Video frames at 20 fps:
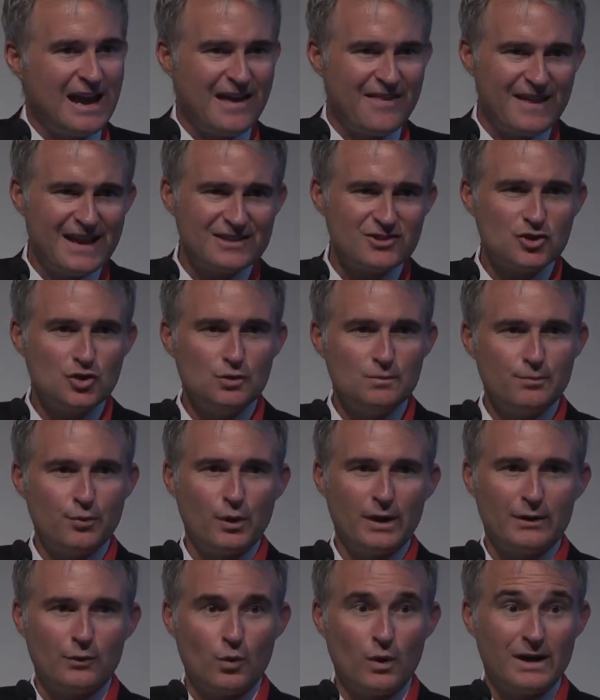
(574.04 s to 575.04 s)
And that
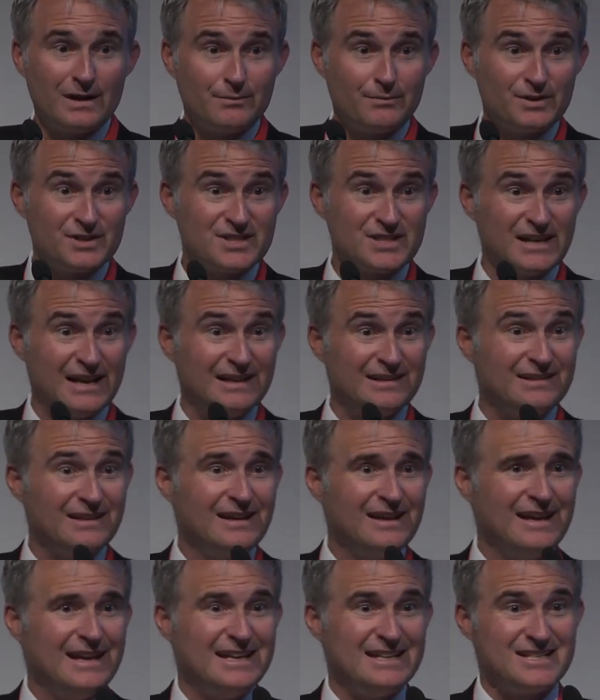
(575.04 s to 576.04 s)
2.1%
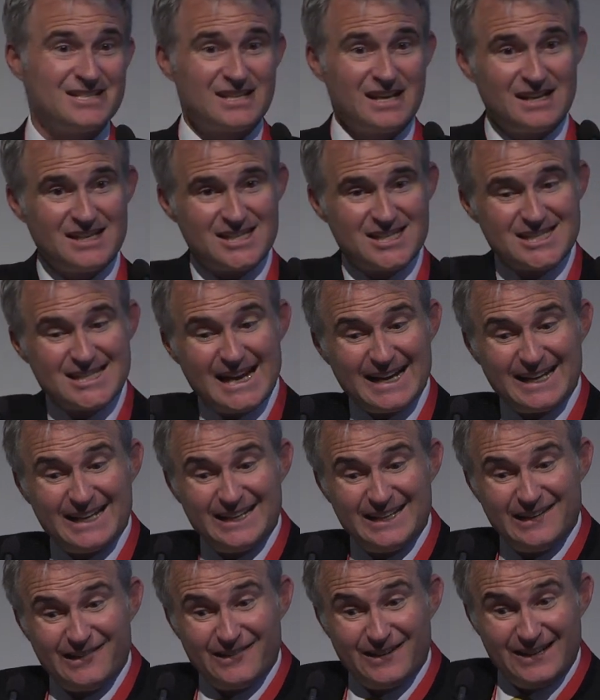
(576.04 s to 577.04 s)
is
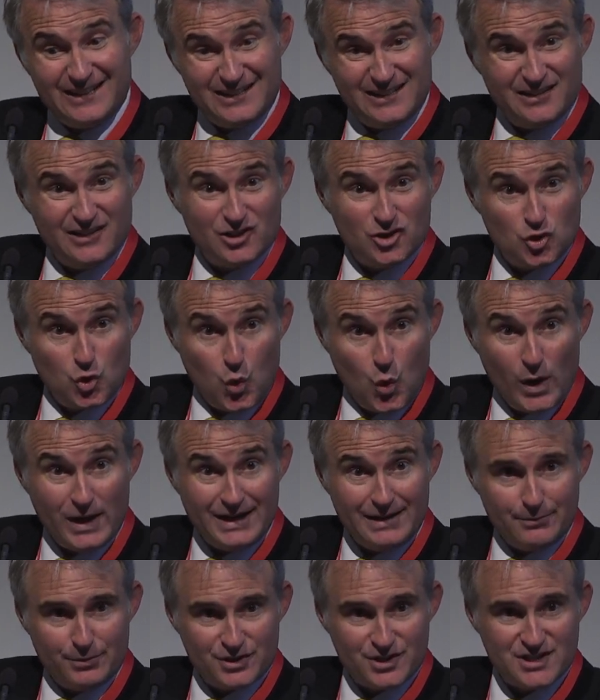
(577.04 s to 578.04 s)
secondary to the
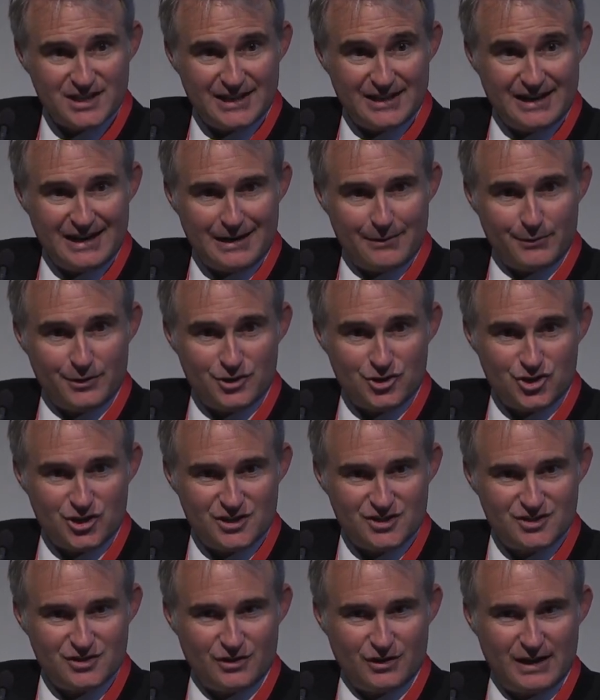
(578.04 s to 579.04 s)
20% of
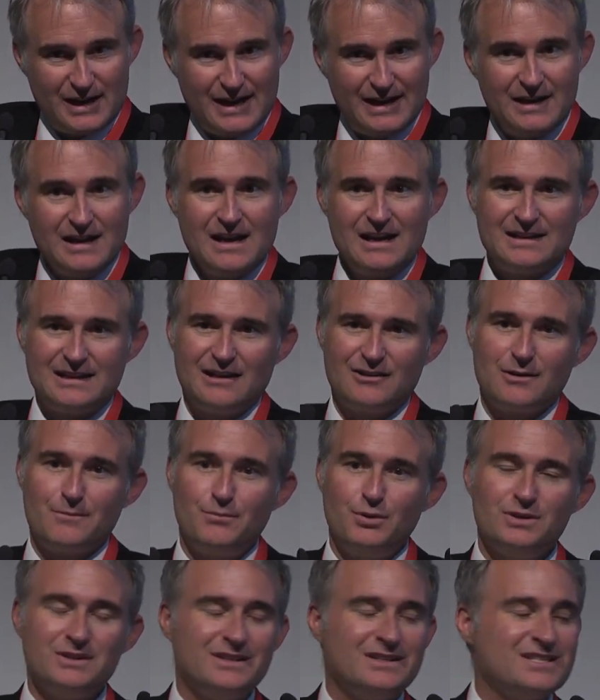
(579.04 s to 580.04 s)
hemorrhages, okay? Now, to
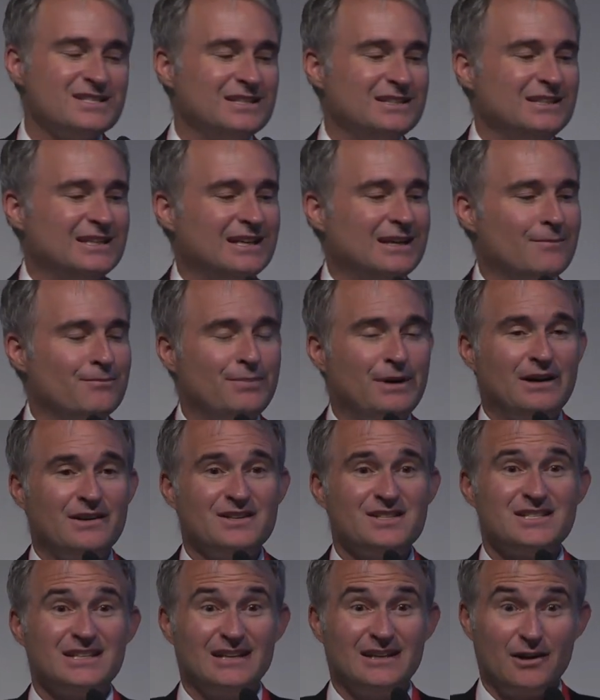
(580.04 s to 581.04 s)
put this into
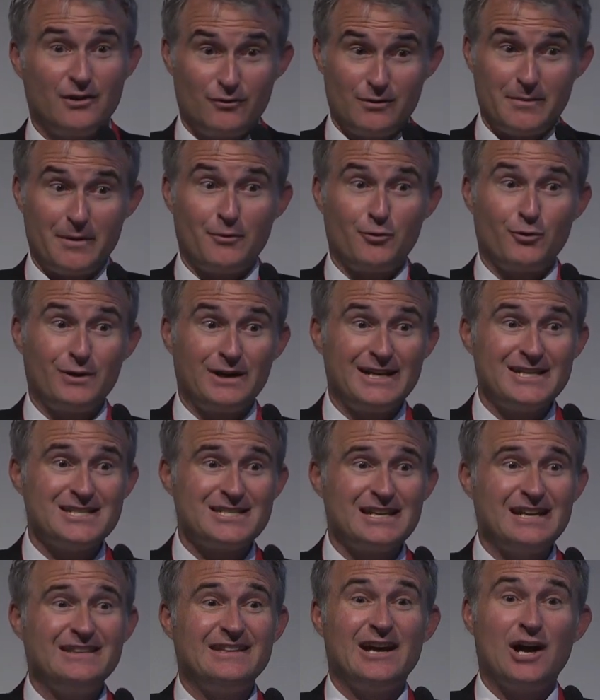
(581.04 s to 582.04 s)
comparison, remember what I
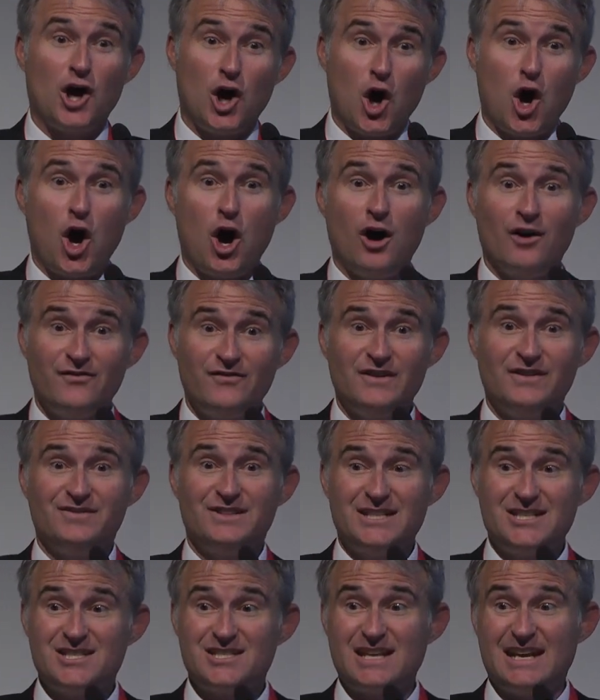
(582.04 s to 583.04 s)
said, that all
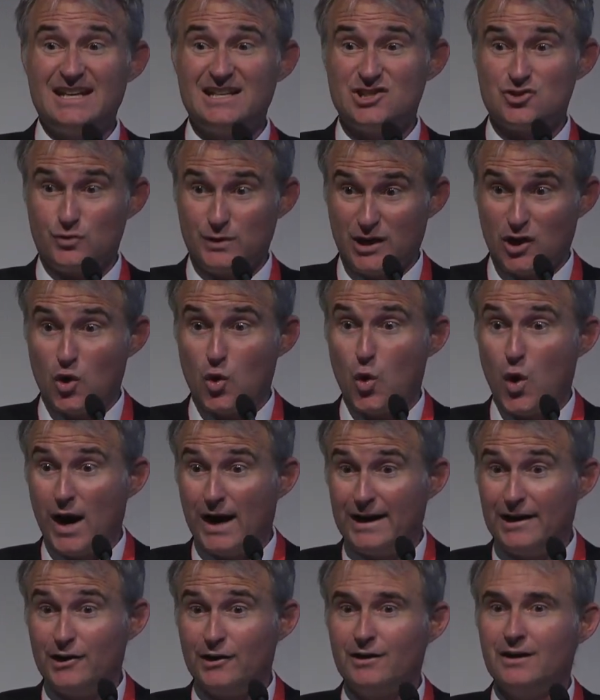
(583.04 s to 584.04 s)
50 states
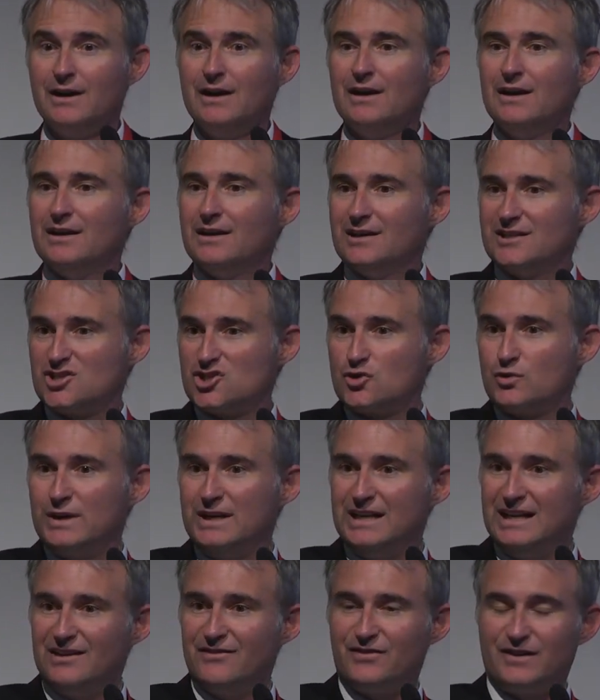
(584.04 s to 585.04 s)
require
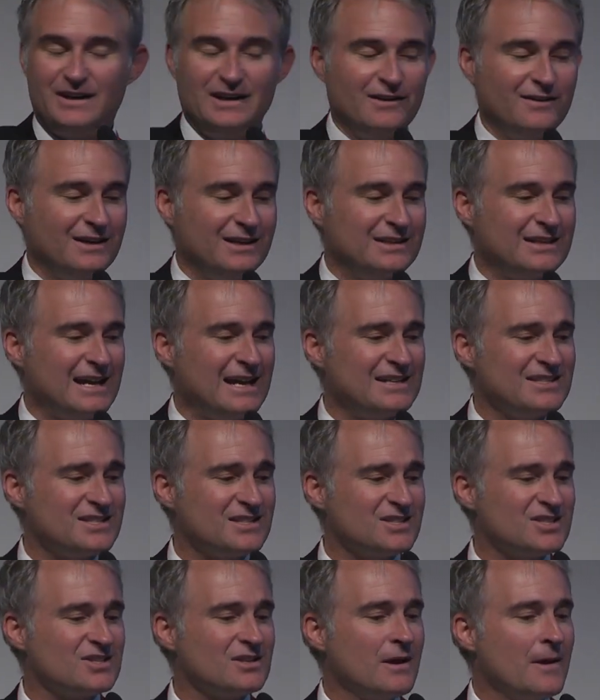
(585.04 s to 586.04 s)
screening for hearing
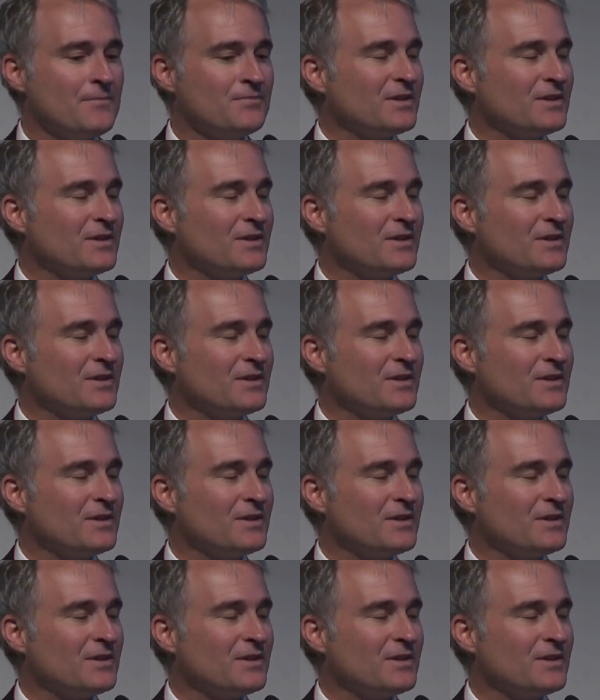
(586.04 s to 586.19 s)
tests?